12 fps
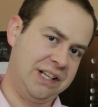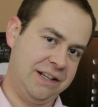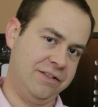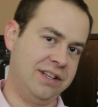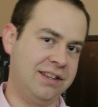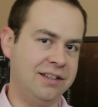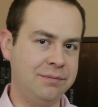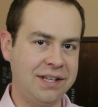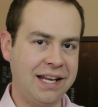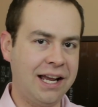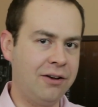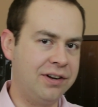give it the thumbs
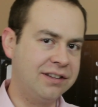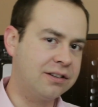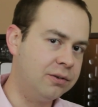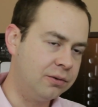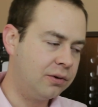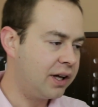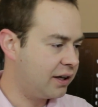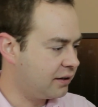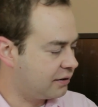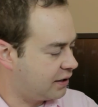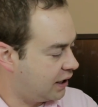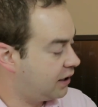down. That's cool, I
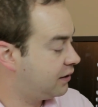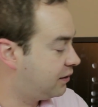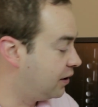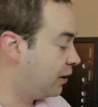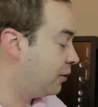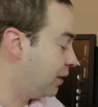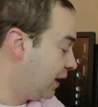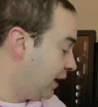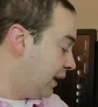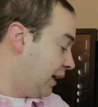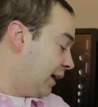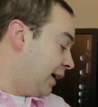understand. So
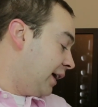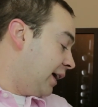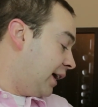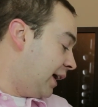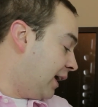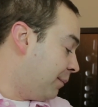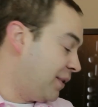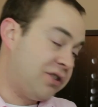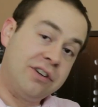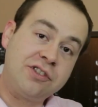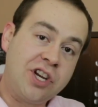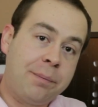be
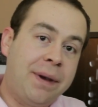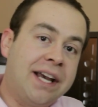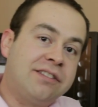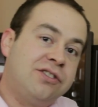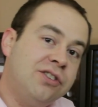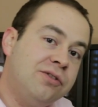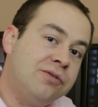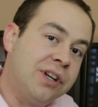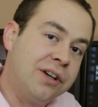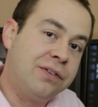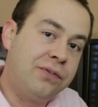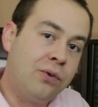sure to check back soon
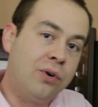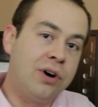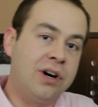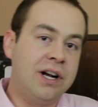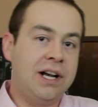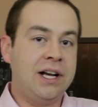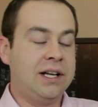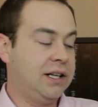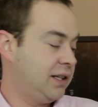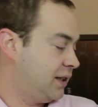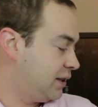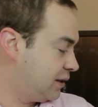for
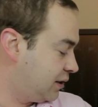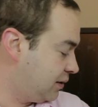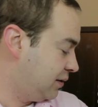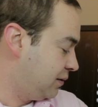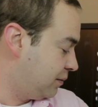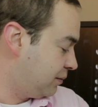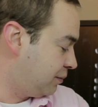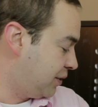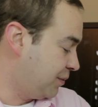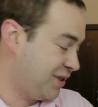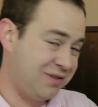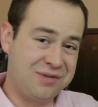
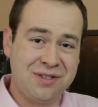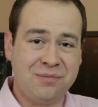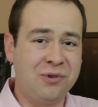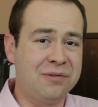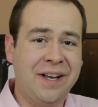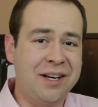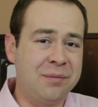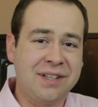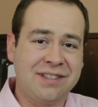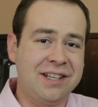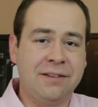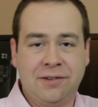pretty much just more
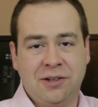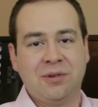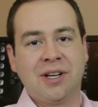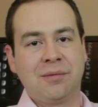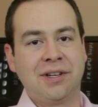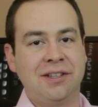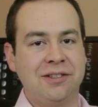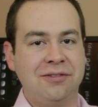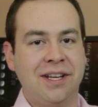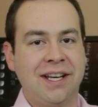randomness. I never know what I'm going to do